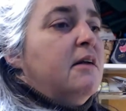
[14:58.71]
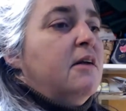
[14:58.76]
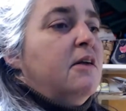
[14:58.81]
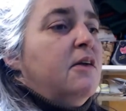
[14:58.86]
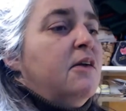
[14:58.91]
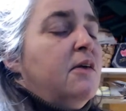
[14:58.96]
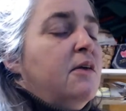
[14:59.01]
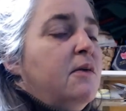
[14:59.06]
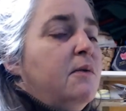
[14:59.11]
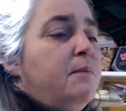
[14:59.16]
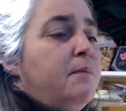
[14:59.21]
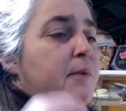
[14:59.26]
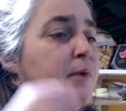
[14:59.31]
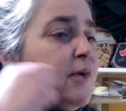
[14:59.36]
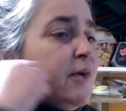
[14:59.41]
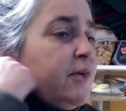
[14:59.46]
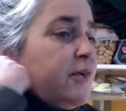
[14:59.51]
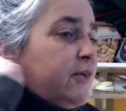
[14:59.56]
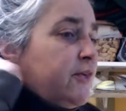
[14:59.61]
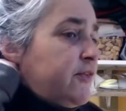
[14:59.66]
to
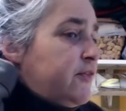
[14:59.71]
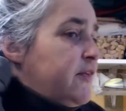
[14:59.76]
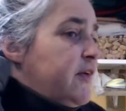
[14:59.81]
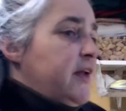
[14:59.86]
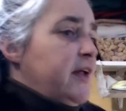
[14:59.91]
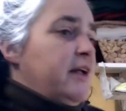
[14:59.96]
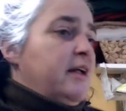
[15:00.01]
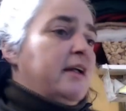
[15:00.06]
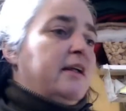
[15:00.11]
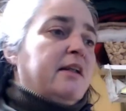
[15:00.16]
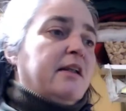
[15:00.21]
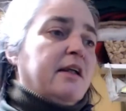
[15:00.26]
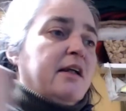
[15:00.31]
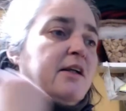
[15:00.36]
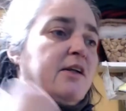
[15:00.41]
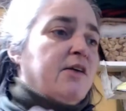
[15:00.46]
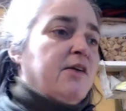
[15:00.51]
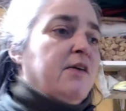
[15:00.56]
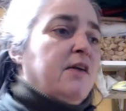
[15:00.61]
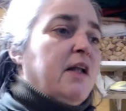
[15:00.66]
prove that they
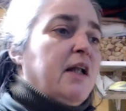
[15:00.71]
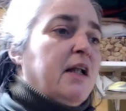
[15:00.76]
do